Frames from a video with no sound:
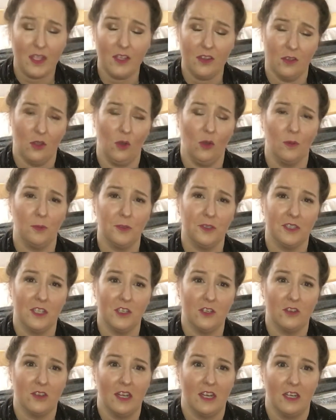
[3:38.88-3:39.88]
the whole
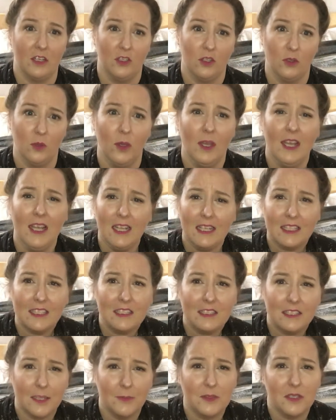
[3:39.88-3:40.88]
procedure that I do,
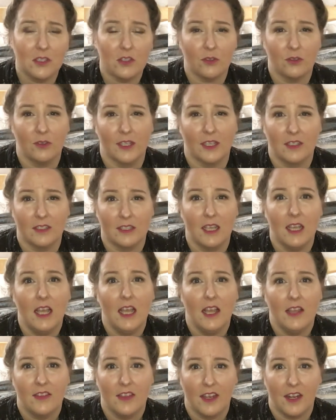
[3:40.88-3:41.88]
little tips and tricks
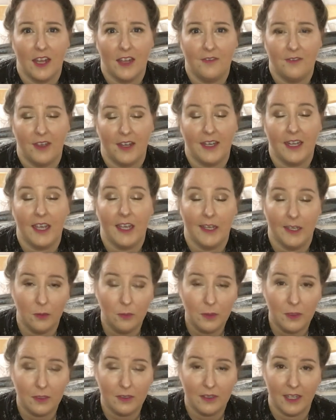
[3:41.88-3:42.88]
that I find
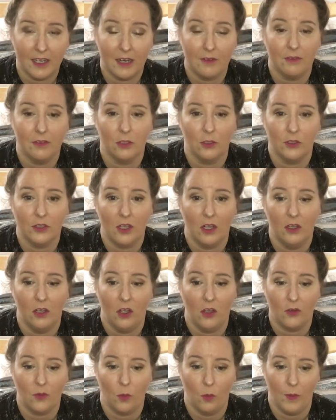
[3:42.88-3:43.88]
help, that I've learned
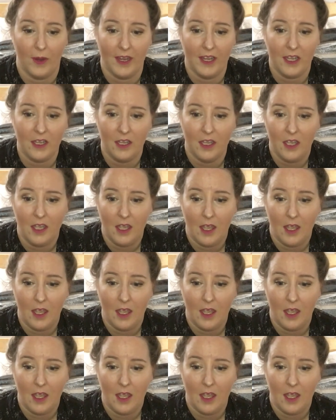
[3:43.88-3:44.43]
along the way.